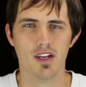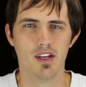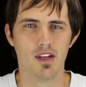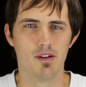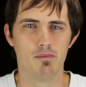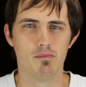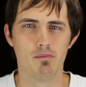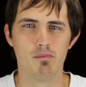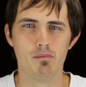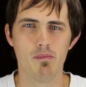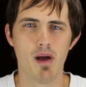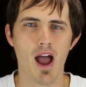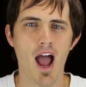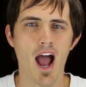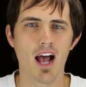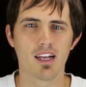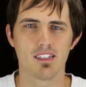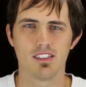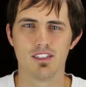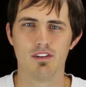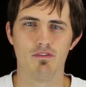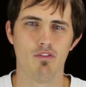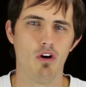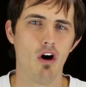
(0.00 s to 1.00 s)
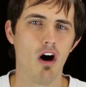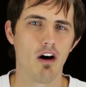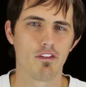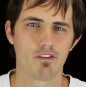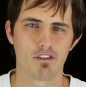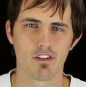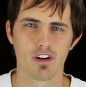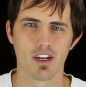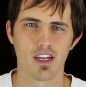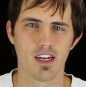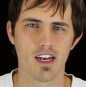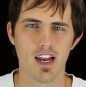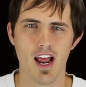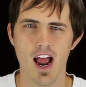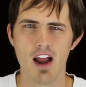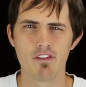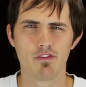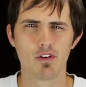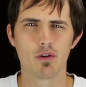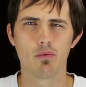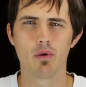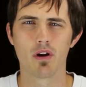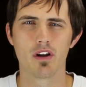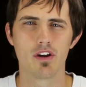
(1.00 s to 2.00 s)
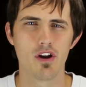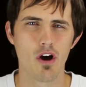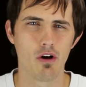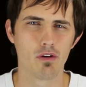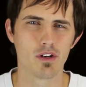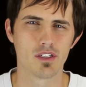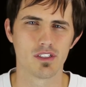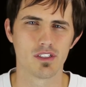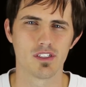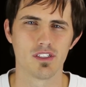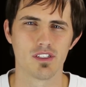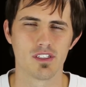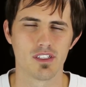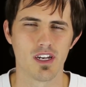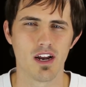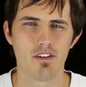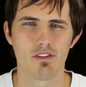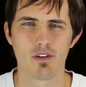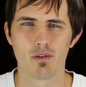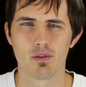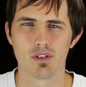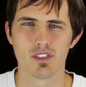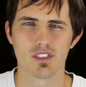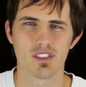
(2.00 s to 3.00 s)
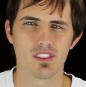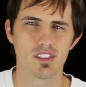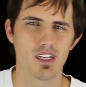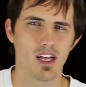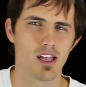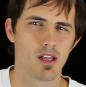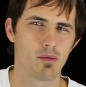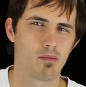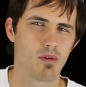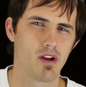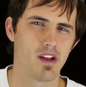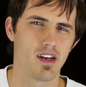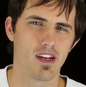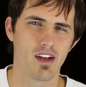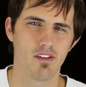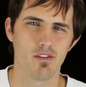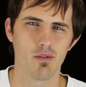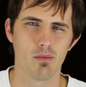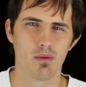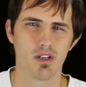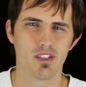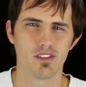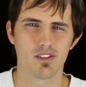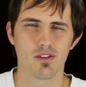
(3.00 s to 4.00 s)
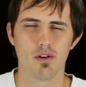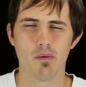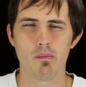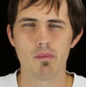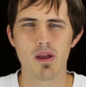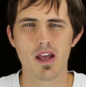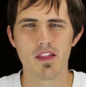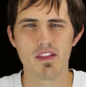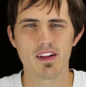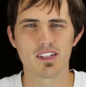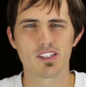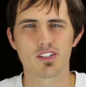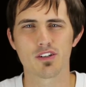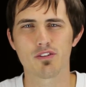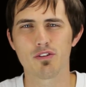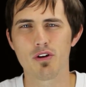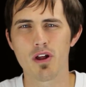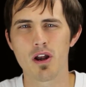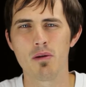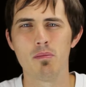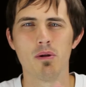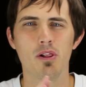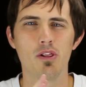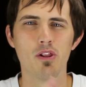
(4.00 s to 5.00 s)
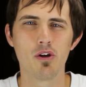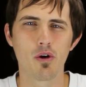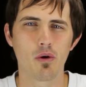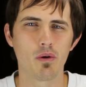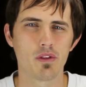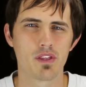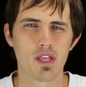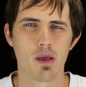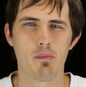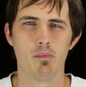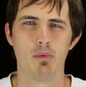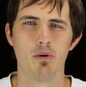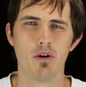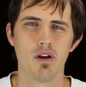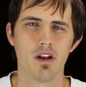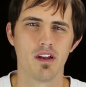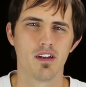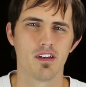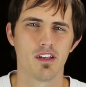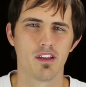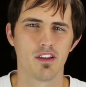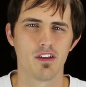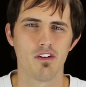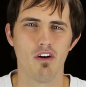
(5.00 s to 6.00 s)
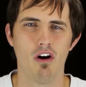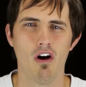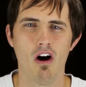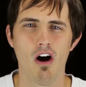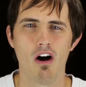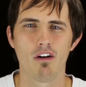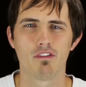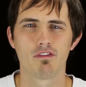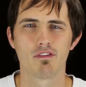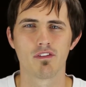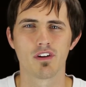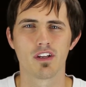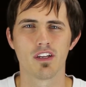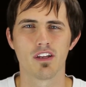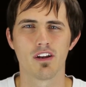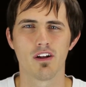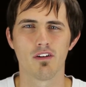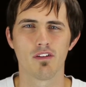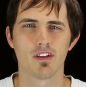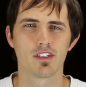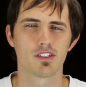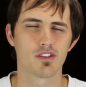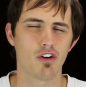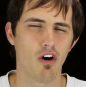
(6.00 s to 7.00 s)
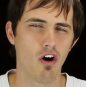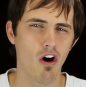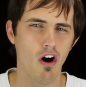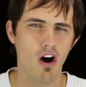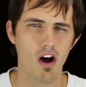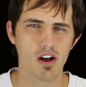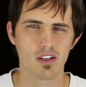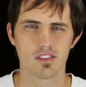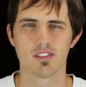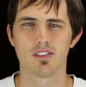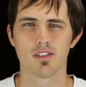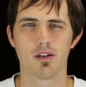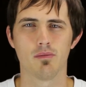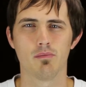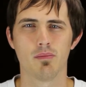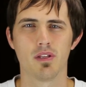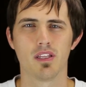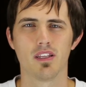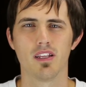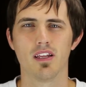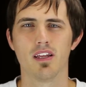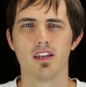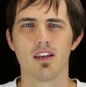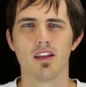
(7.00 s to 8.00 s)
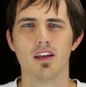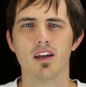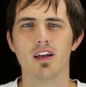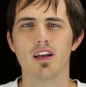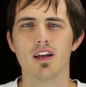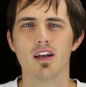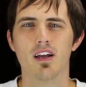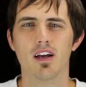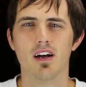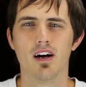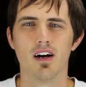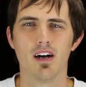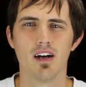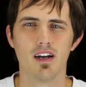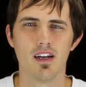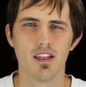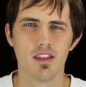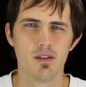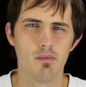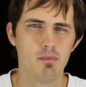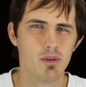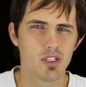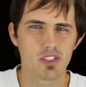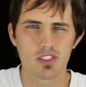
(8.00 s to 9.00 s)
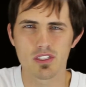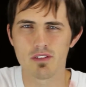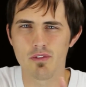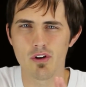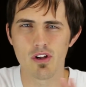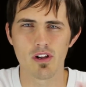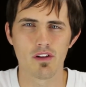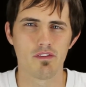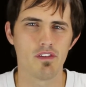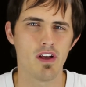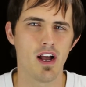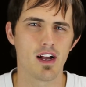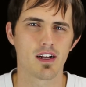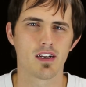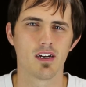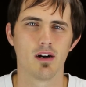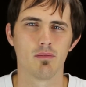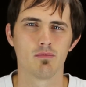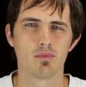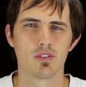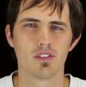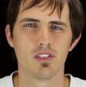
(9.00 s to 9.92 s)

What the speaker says: massive offering, and everyone notices and everyone's celebrating. Everybody's going, man, that's incredible. Look what they put into the offering. That's awesome. And then in the midst of all of that comes